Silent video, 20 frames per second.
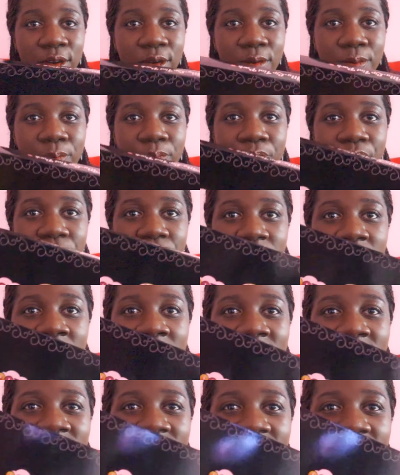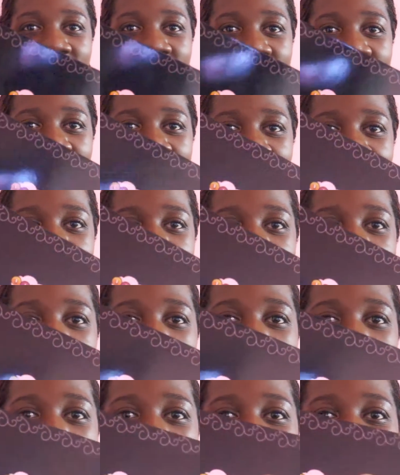So this is
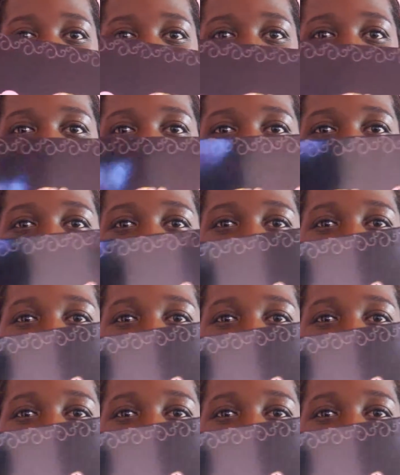the box